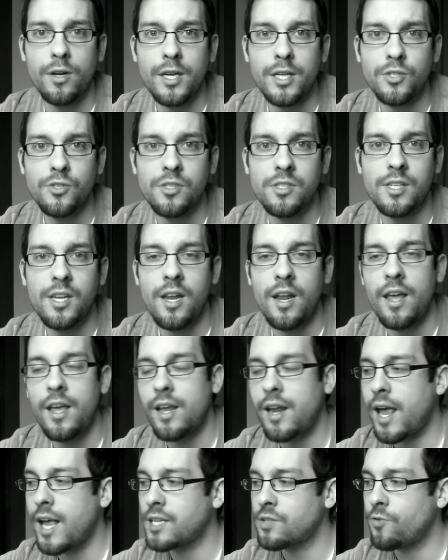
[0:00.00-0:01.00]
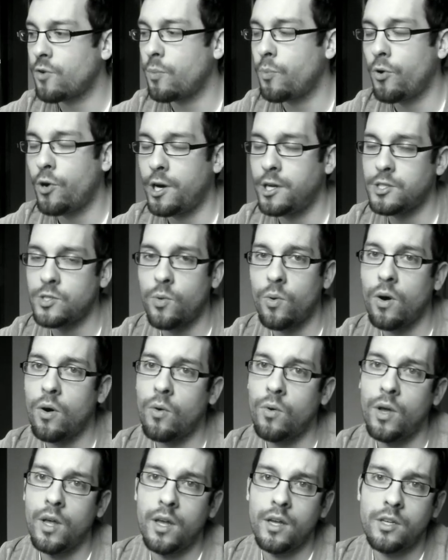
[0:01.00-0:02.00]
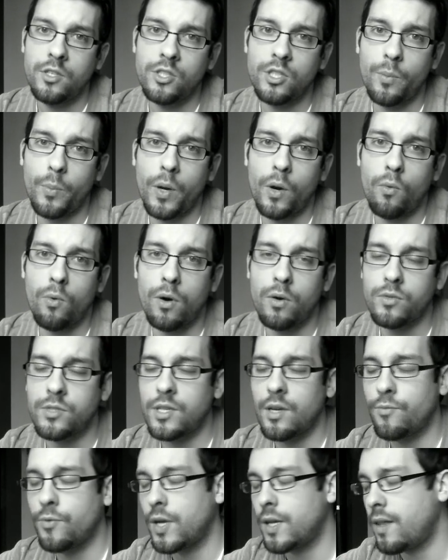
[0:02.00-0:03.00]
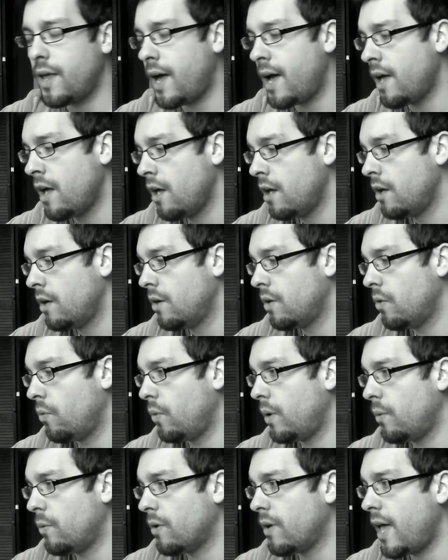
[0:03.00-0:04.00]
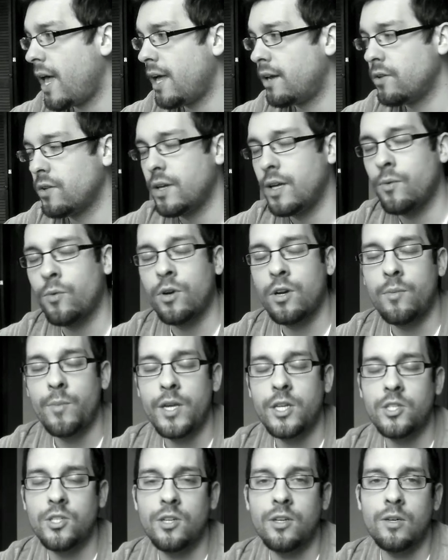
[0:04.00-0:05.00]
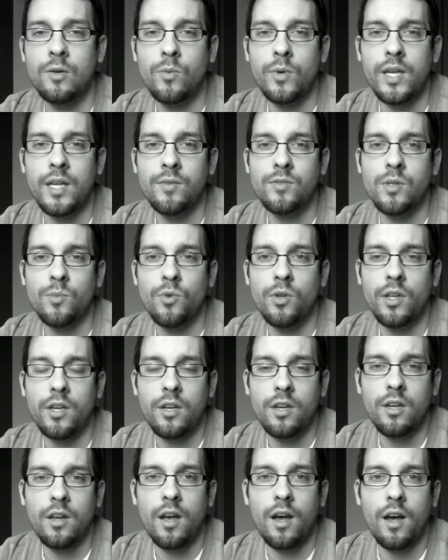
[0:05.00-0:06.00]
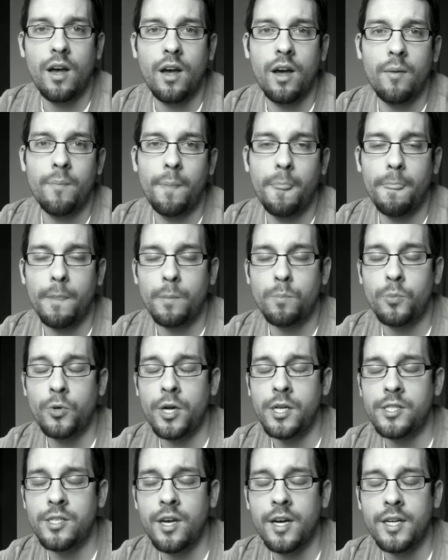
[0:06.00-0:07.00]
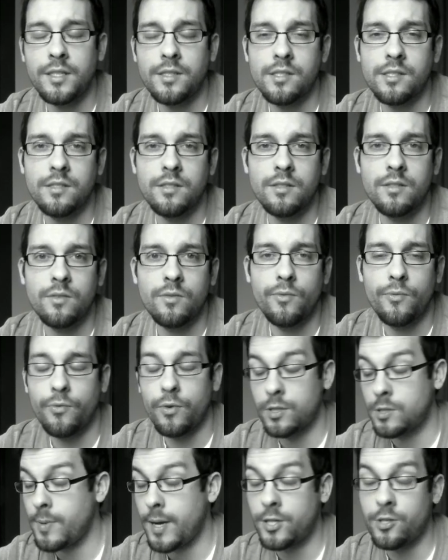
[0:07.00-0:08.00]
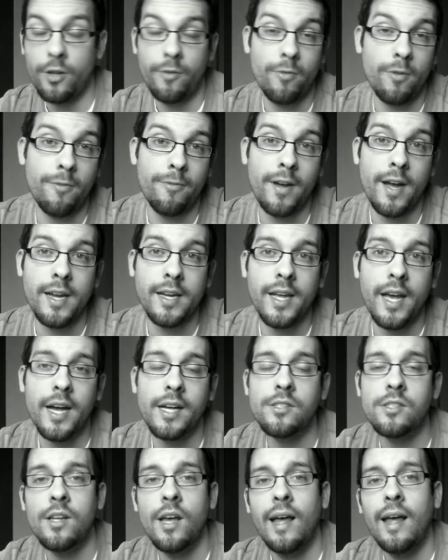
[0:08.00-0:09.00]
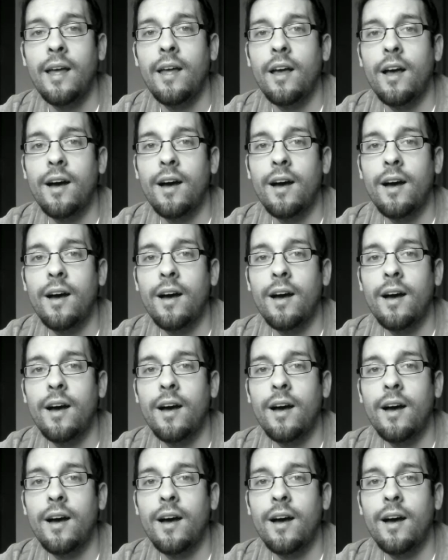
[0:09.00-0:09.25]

what you're interested in, ask for a price quote, shipping quote, stuff like that. We will handle it, and we're going to make sure we give some really good price cuts, especially for the Finecast,